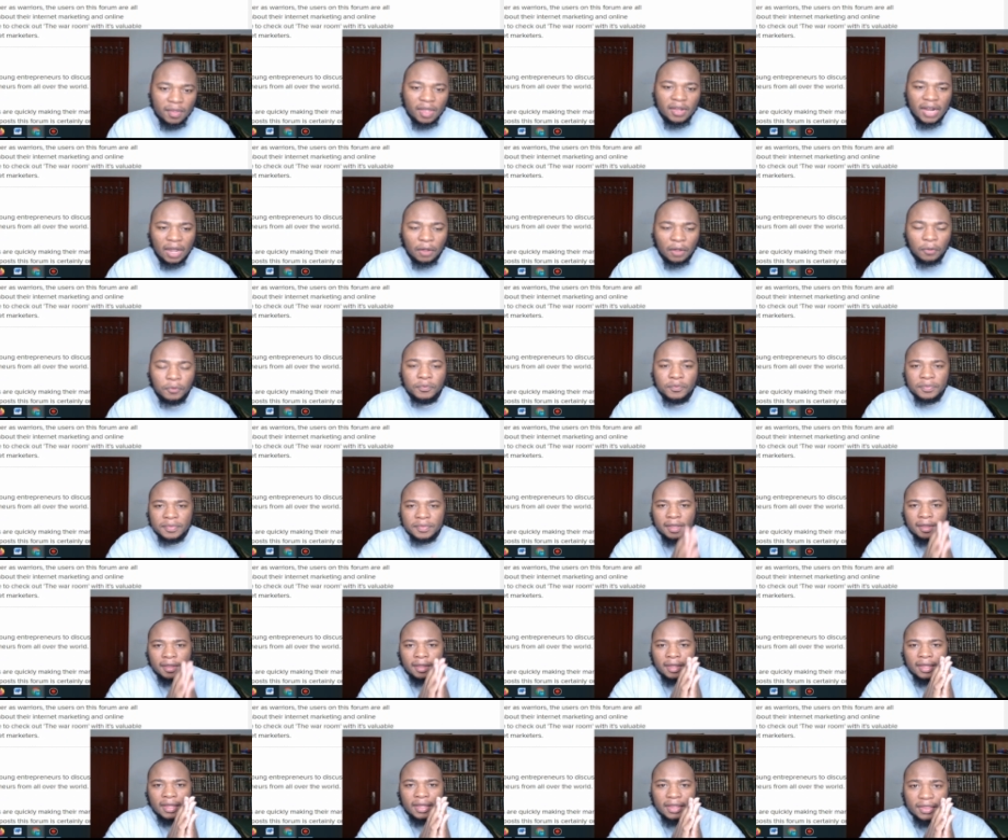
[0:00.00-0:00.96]
Now,
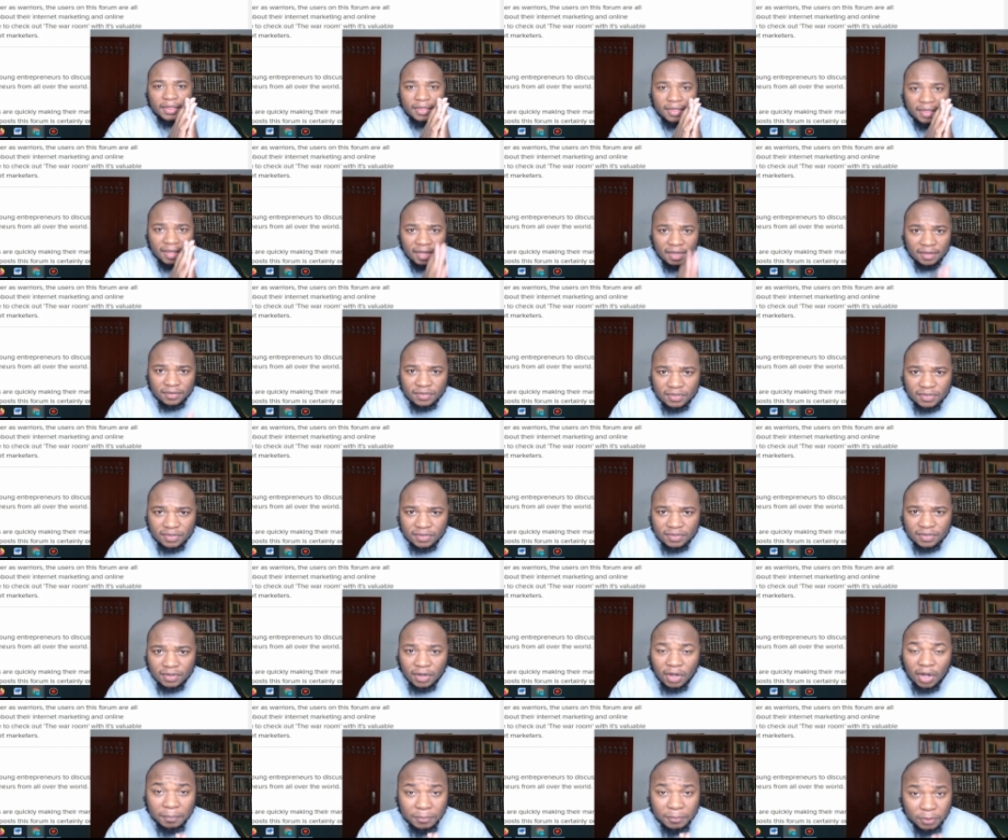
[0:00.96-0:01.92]

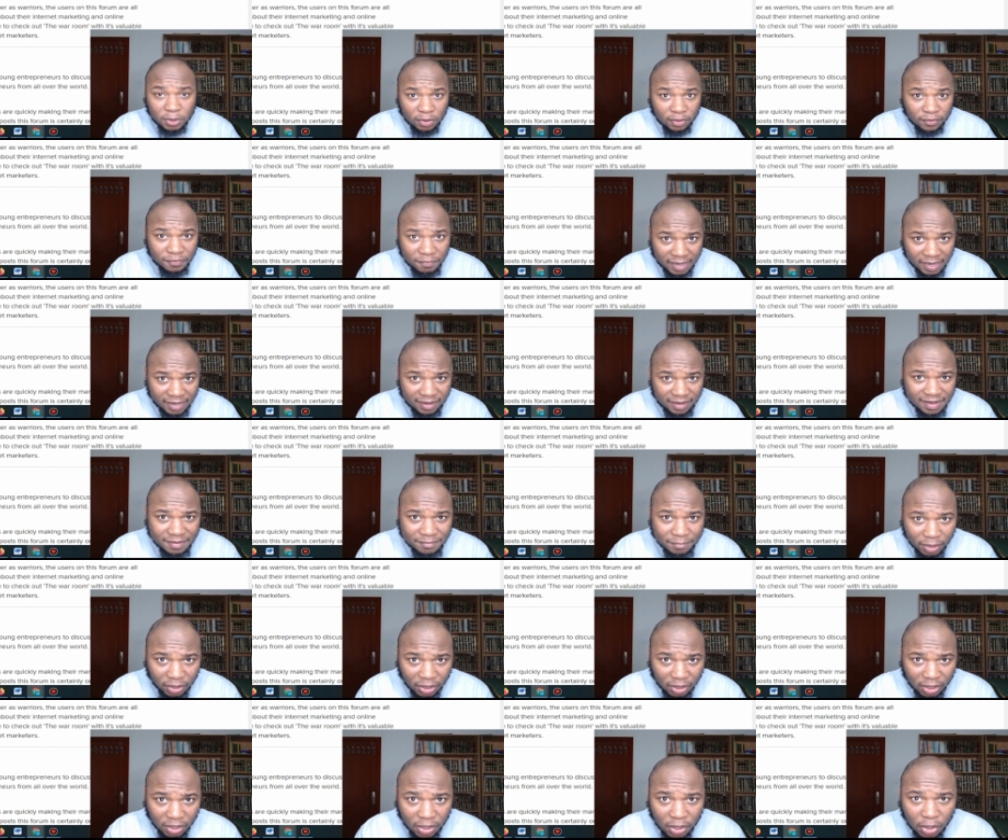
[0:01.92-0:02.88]
this option of making
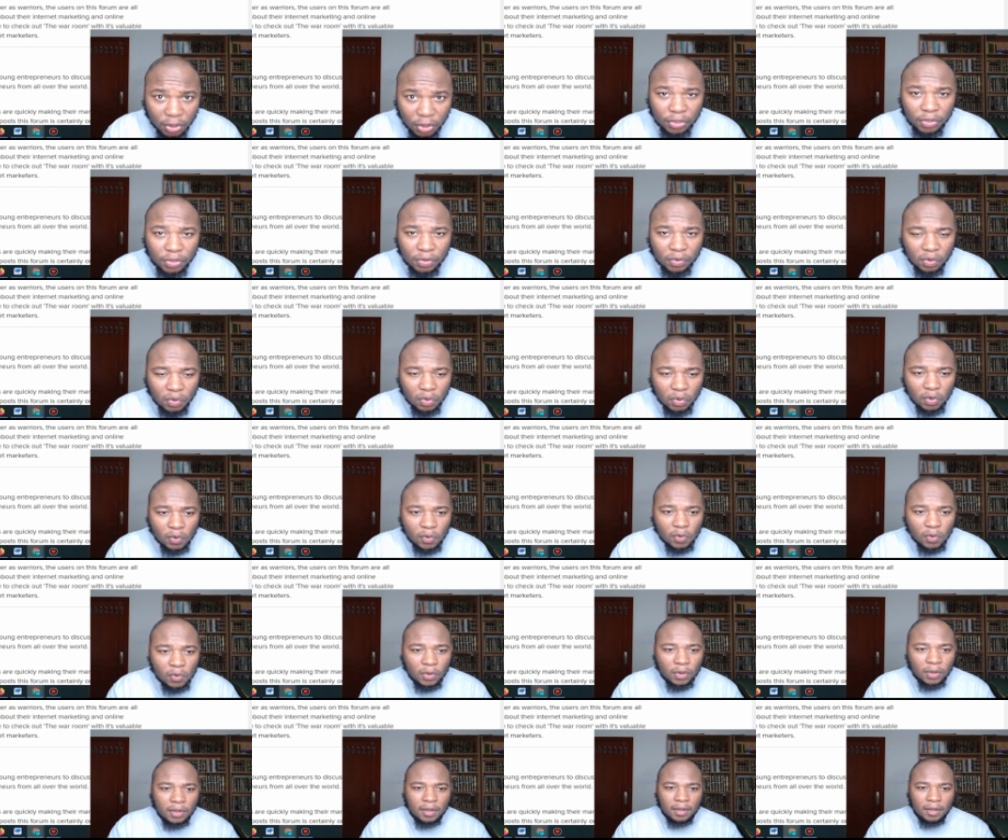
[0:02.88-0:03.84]
money
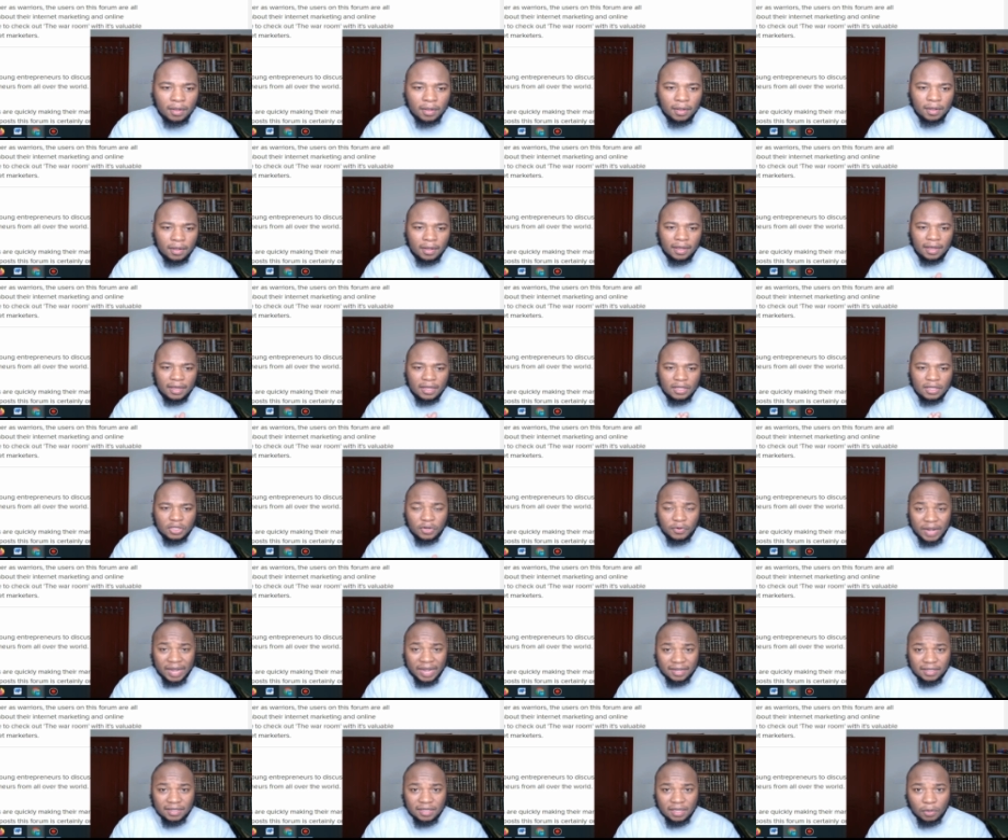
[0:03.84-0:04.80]
through
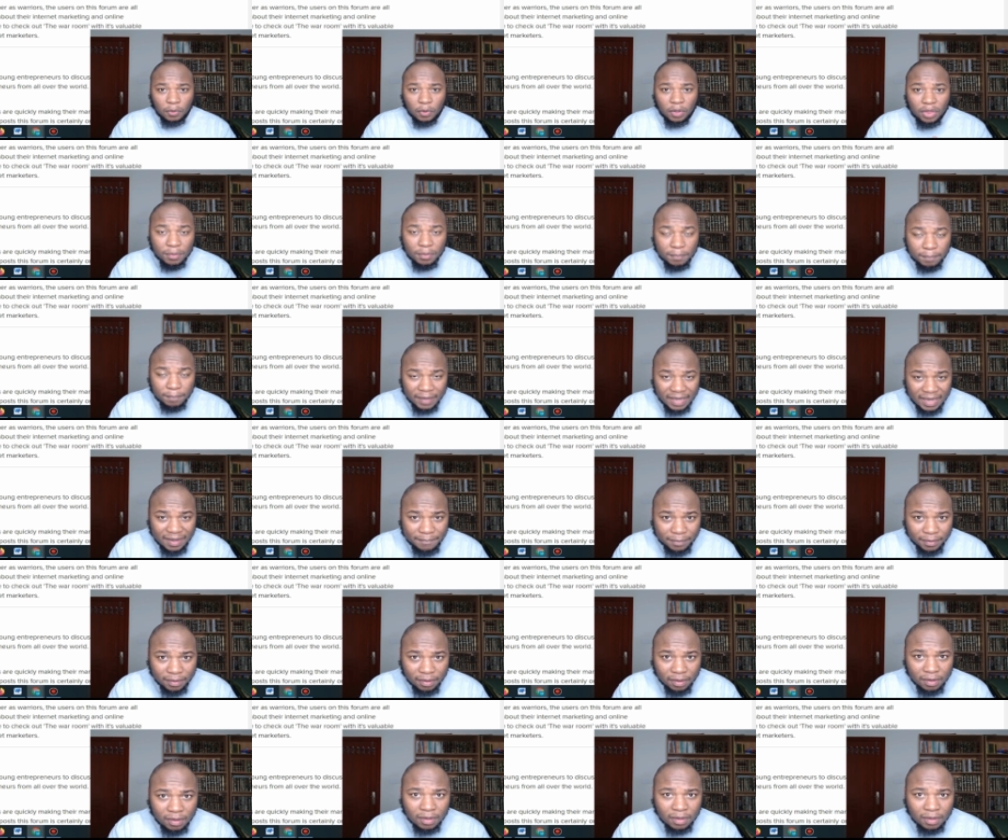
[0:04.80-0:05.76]
interacting with
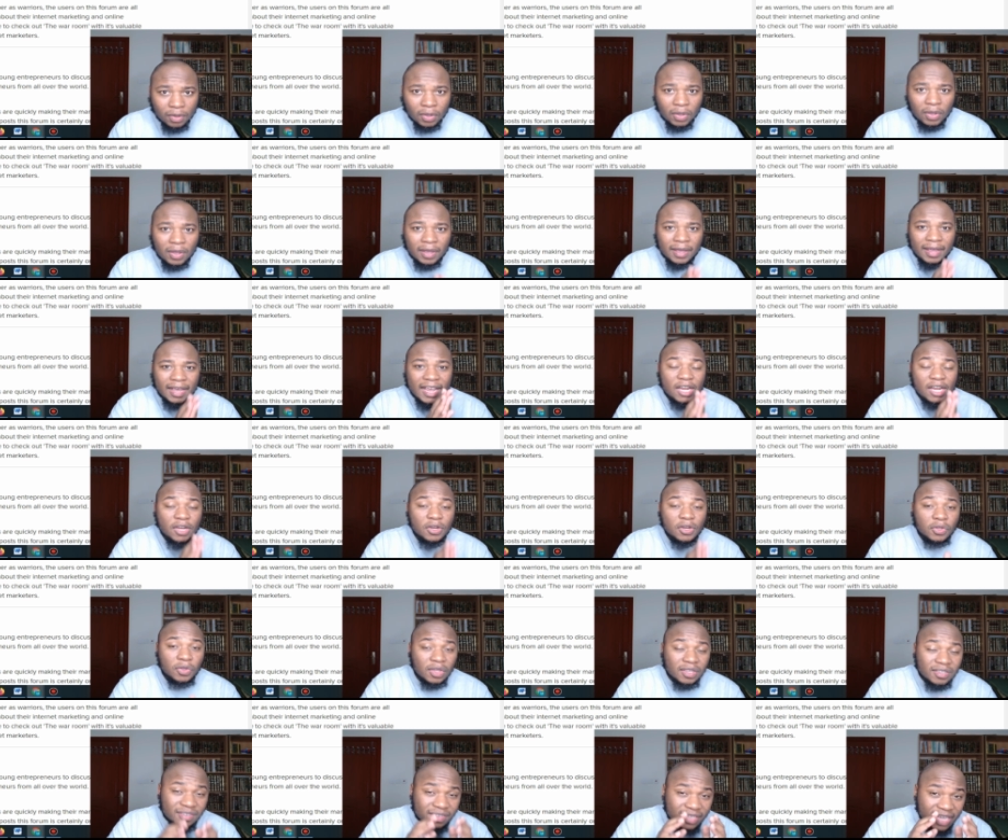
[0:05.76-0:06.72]
people
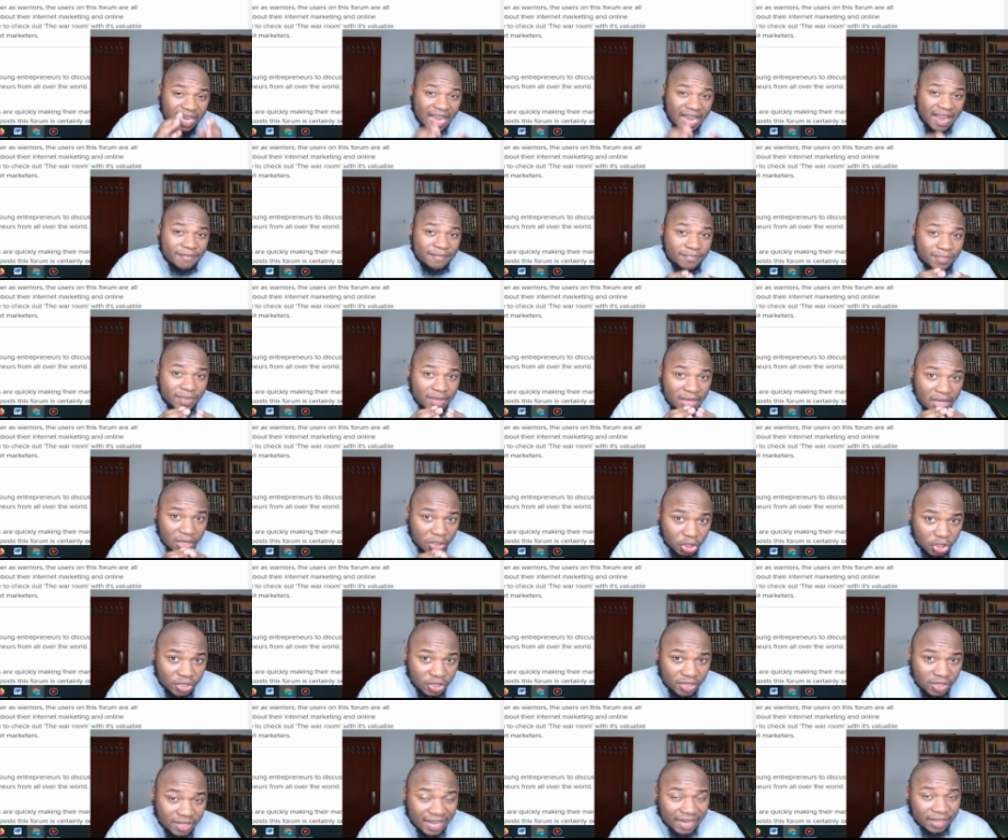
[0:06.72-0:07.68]
in the same
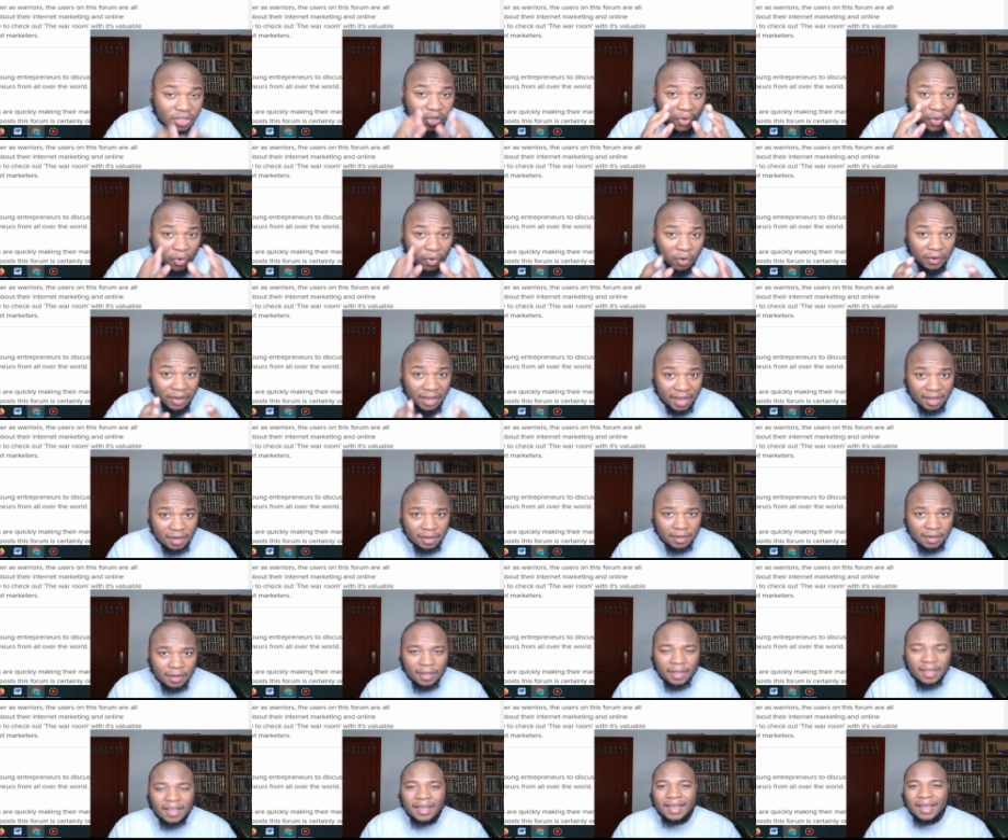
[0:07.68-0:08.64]
niche that you are
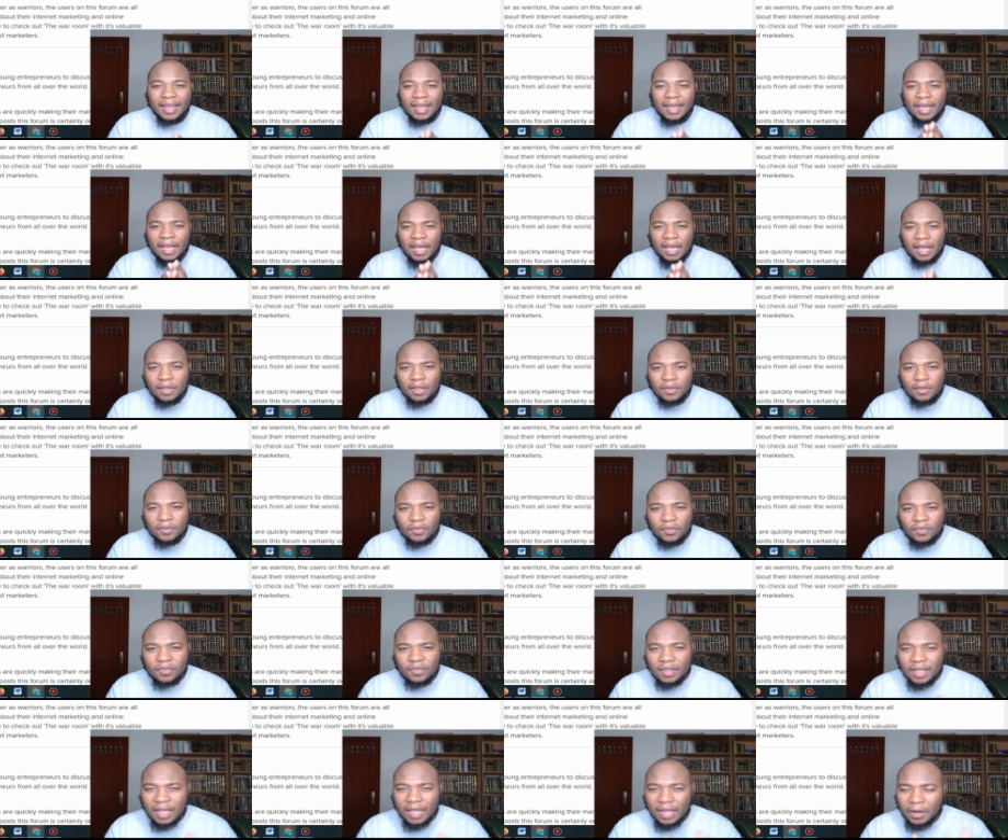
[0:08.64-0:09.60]
in
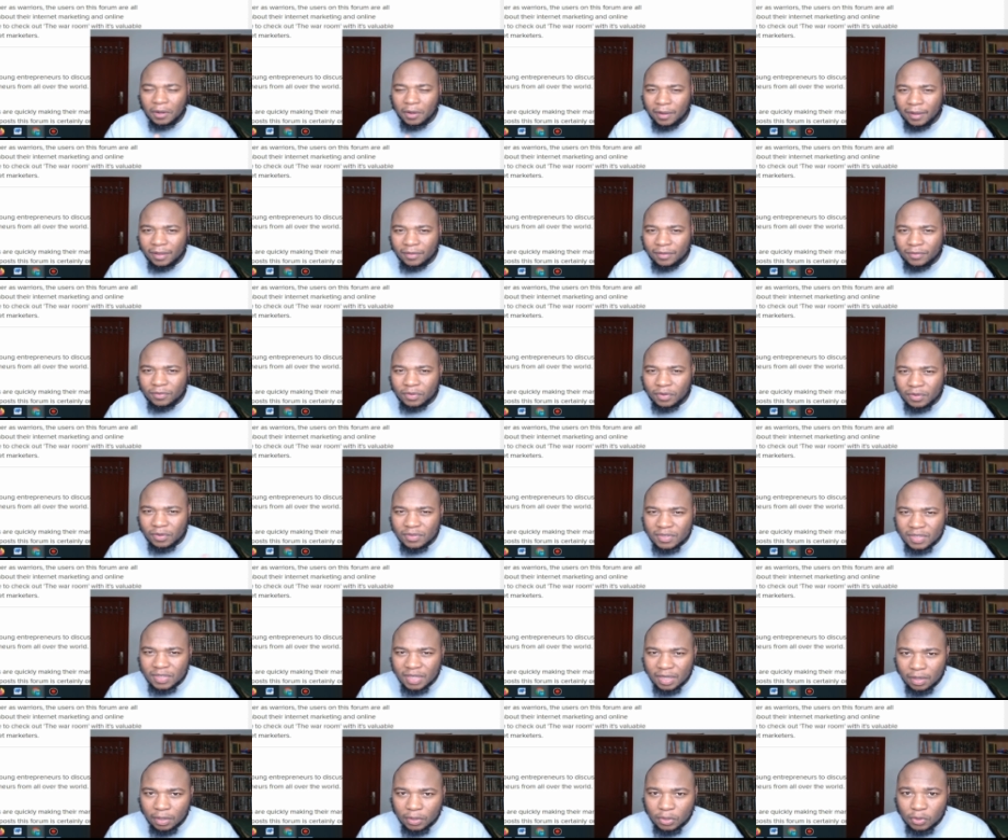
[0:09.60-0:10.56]
is, you know, it's
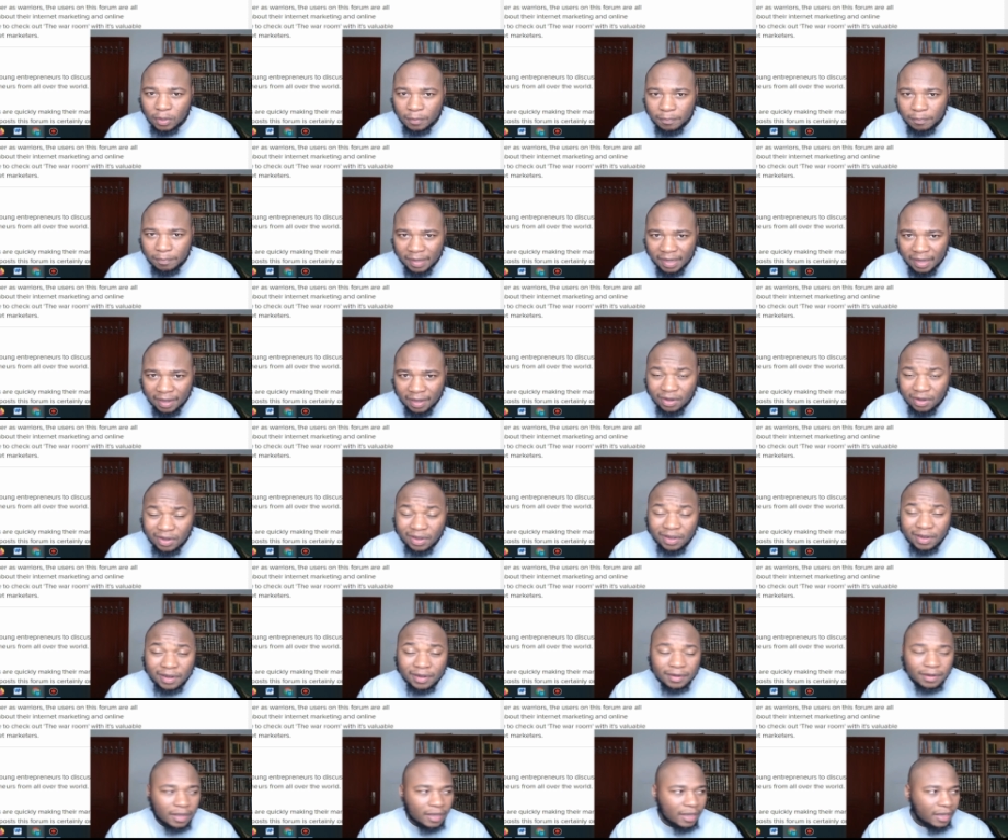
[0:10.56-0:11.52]
considered to be
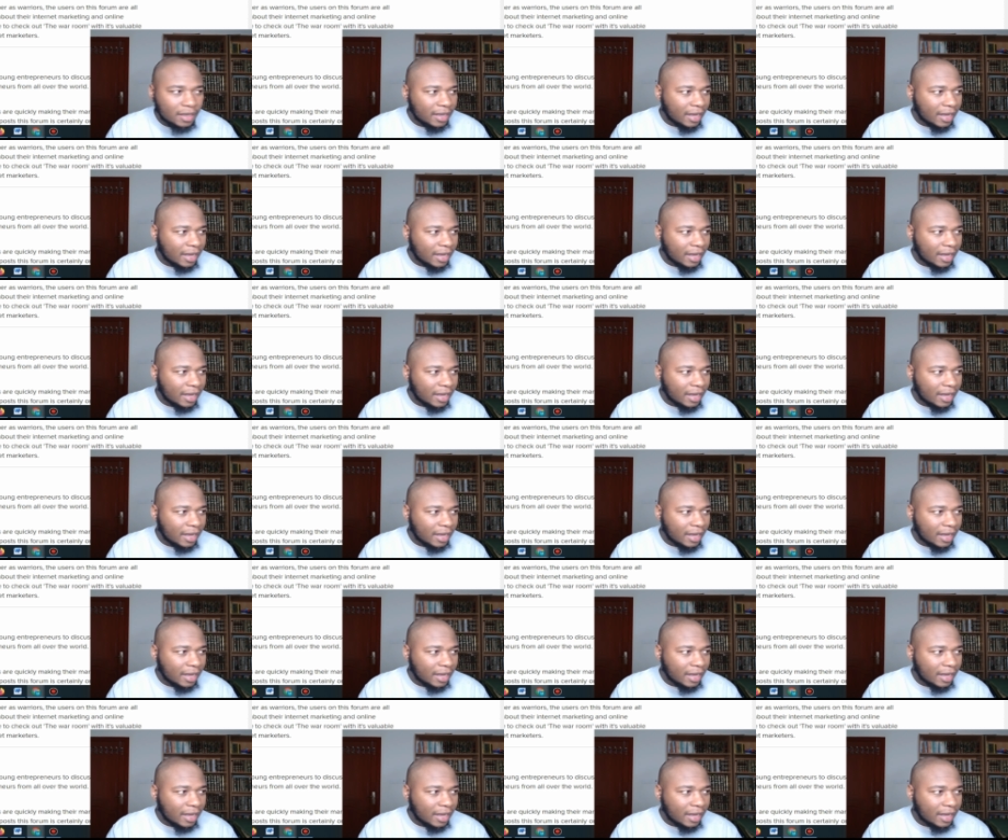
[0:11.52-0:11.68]
an